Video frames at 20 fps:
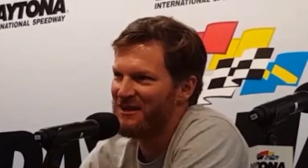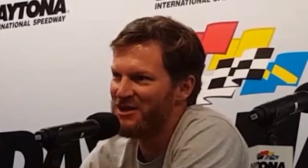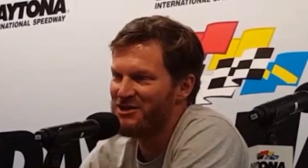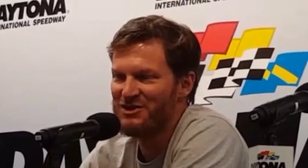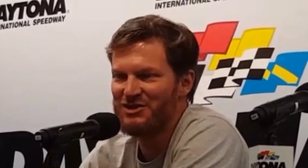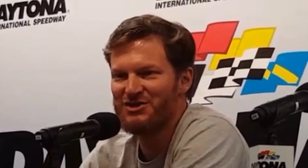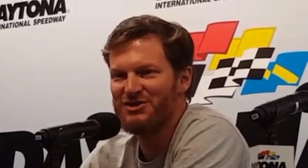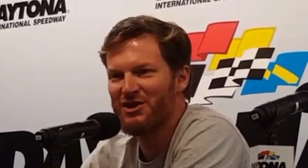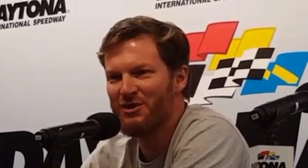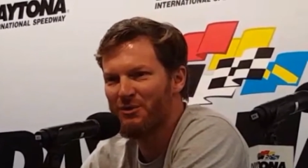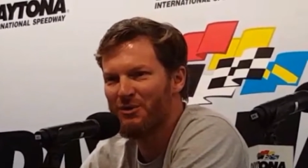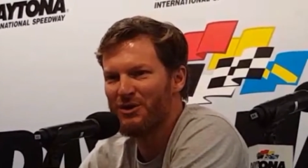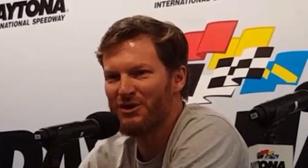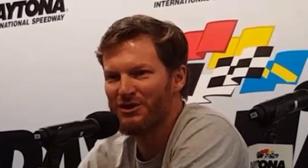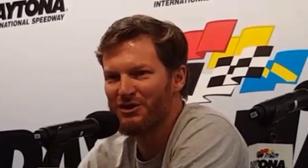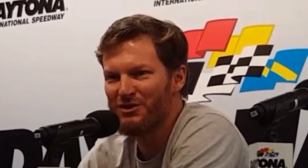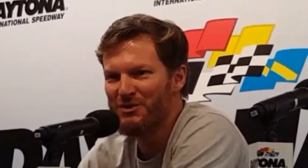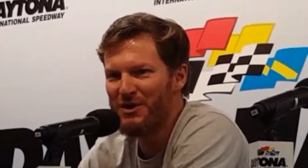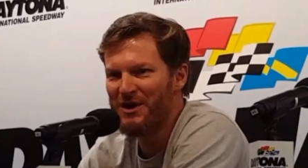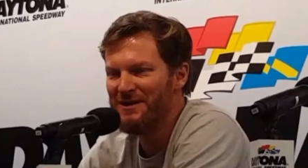They just don't
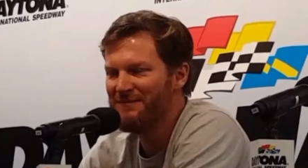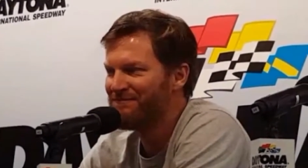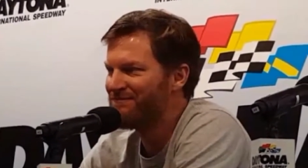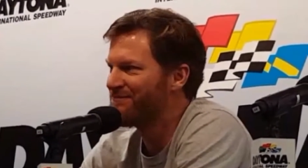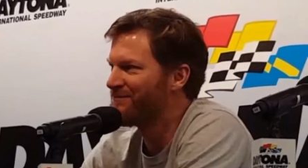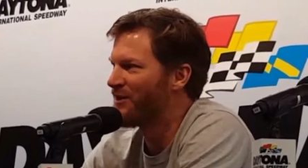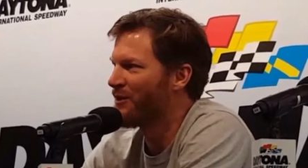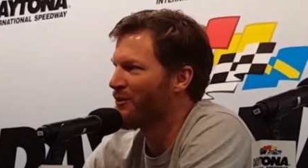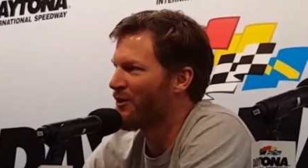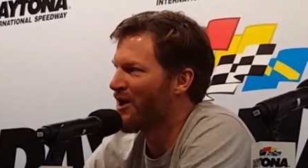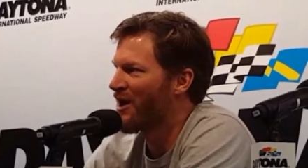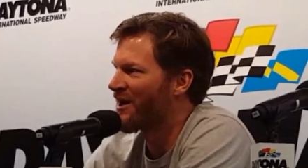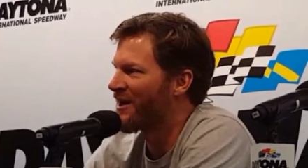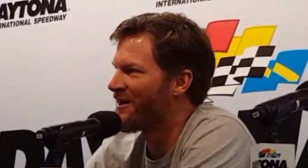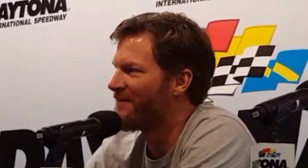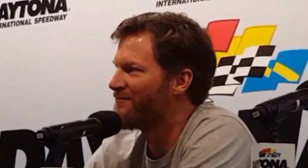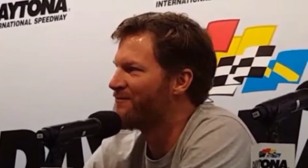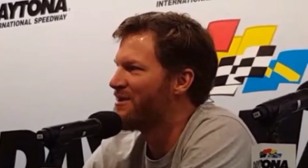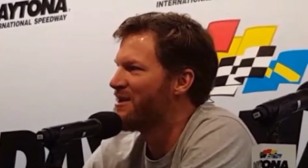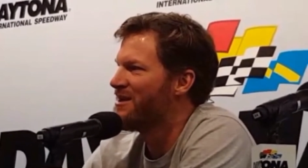want to do it, don't
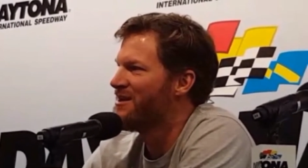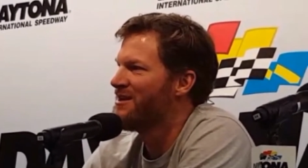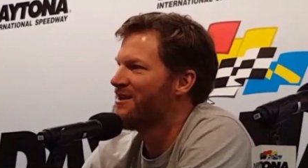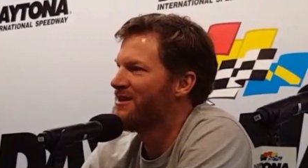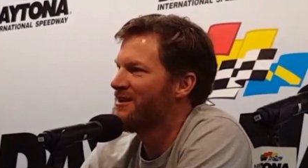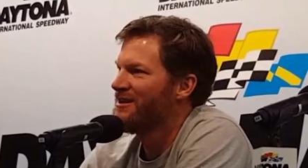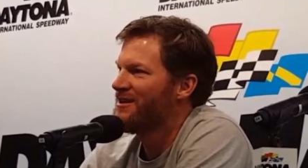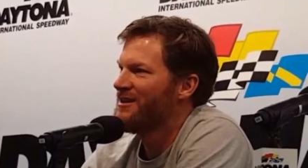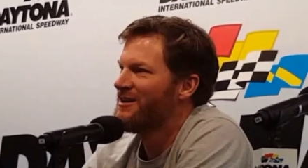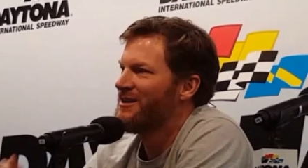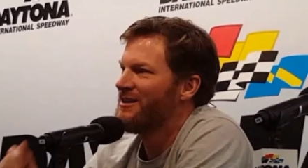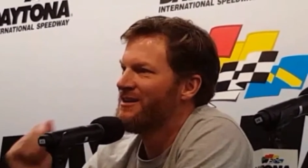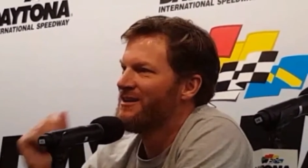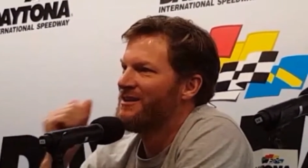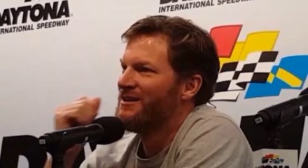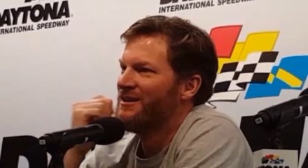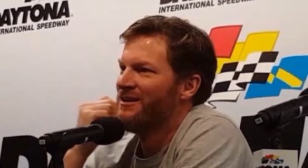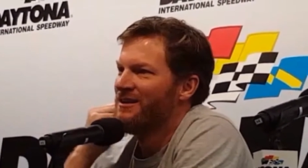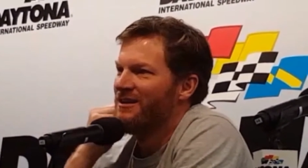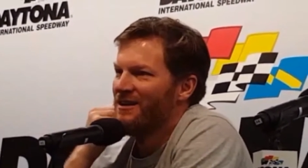like
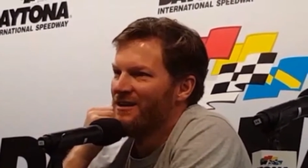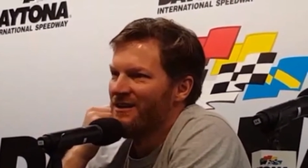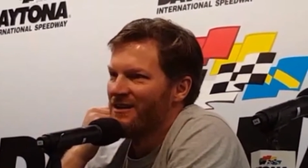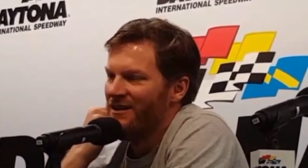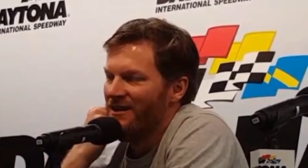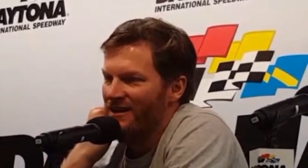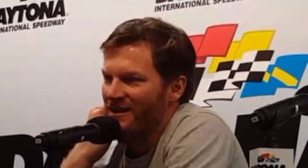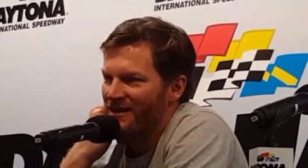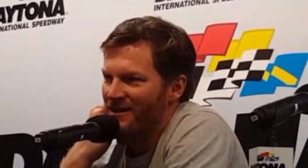it.